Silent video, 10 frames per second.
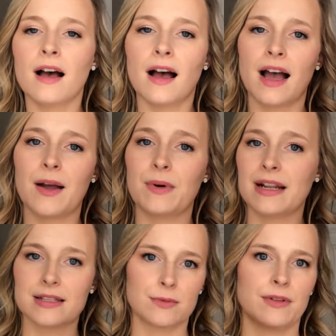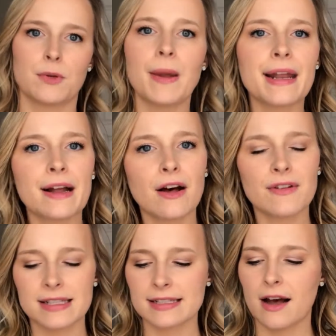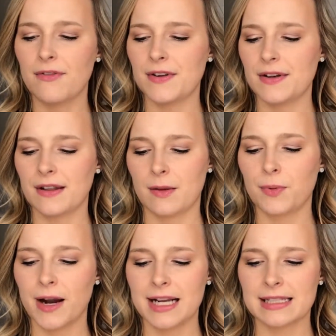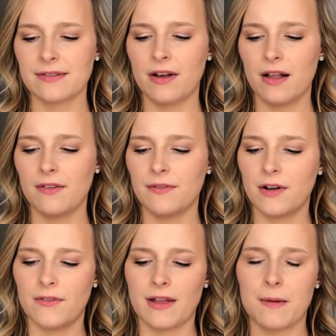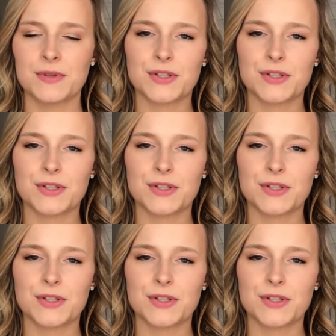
I went into what they're made of and stuff and the price of all of them,